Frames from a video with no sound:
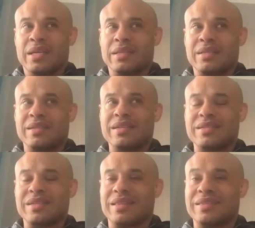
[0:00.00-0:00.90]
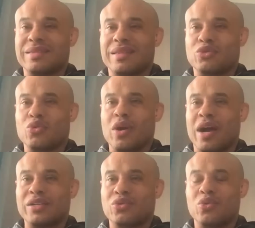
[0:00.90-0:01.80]
This is the two
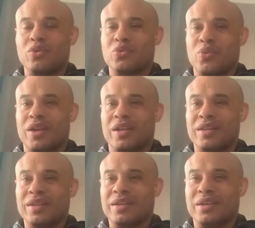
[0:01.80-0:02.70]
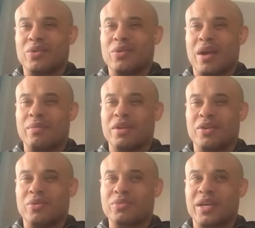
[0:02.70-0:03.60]
guys who is winning. You know, coming.
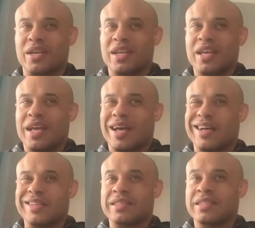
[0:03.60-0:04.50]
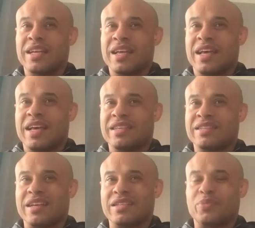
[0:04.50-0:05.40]
You know what I'm saying? And
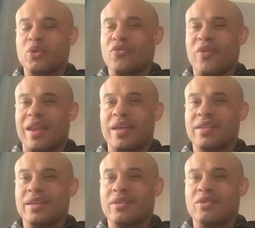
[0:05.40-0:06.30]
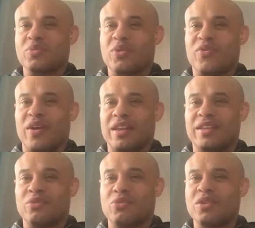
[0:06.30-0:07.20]
it's pure violence. You know, it's pure violence.
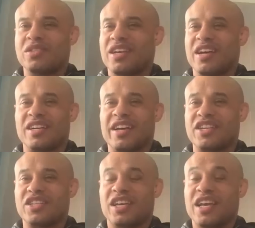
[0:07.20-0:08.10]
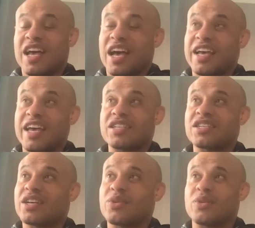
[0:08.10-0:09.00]
We see Gaethje. And
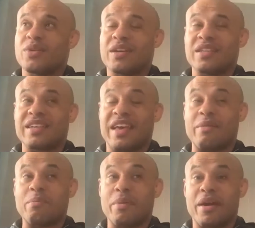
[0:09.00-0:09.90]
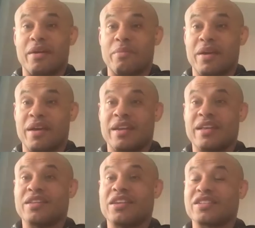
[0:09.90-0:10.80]
Gaethje is getting better, man.
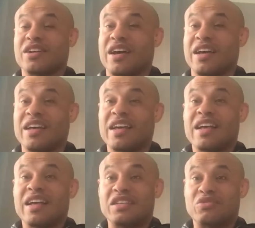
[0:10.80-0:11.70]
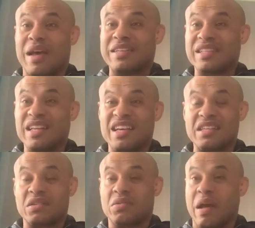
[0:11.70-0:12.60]
This guy is wrestling,
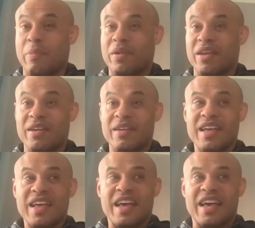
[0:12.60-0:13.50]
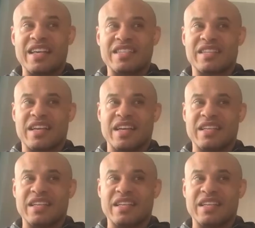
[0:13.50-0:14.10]
he's grappling, his